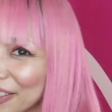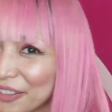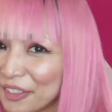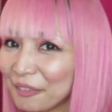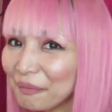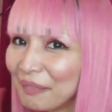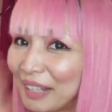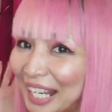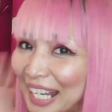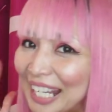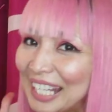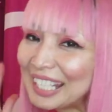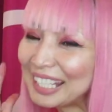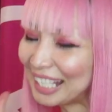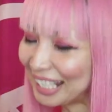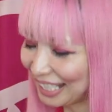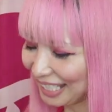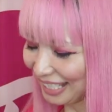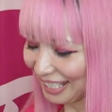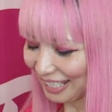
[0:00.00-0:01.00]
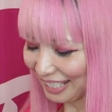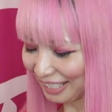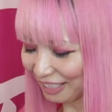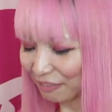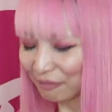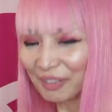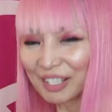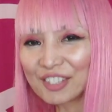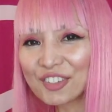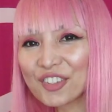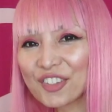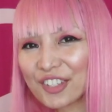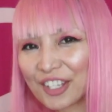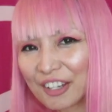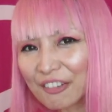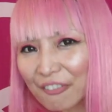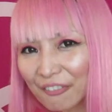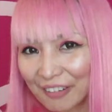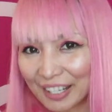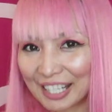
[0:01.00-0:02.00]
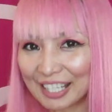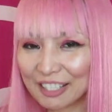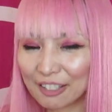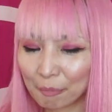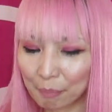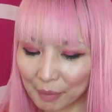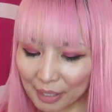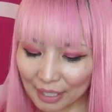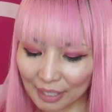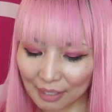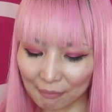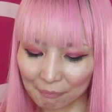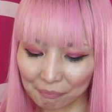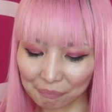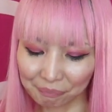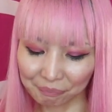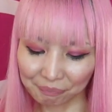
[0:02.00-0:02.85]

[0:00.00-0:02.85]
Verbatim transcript: So you might not see much difference, but